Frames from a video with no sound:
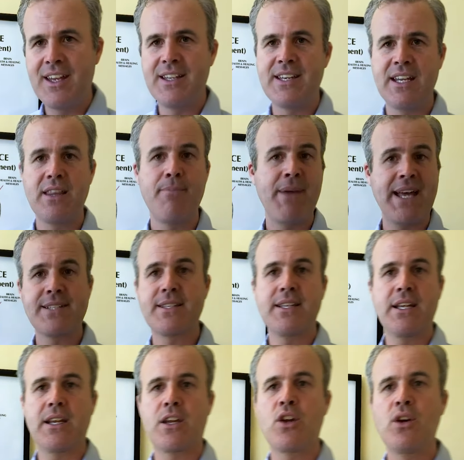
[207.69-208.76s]
did the best
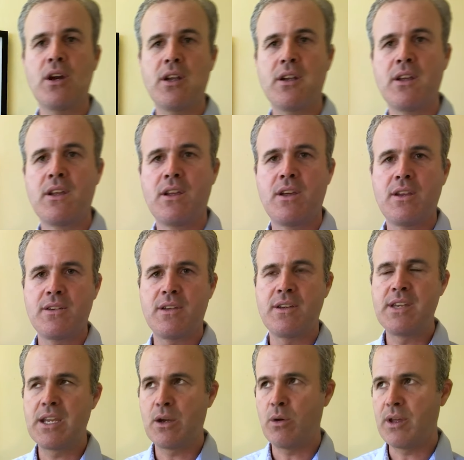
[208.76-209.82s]
that it could to
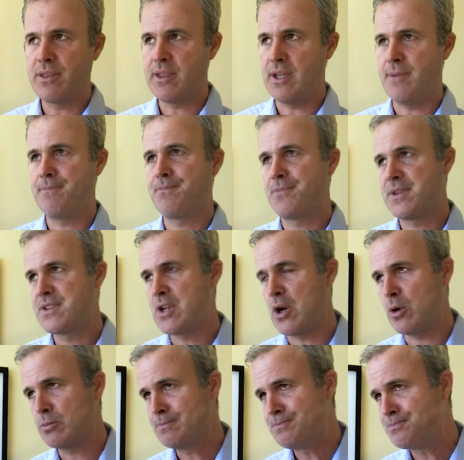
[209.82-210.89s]
deal with it.
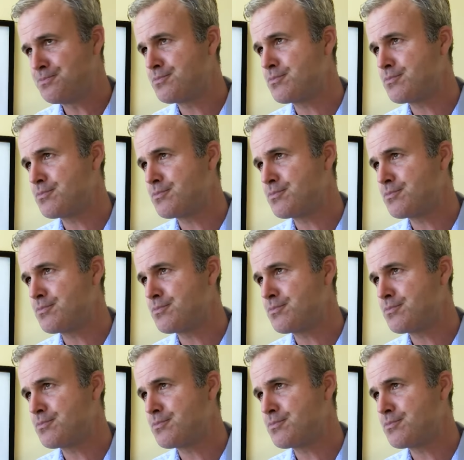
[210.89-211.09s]
So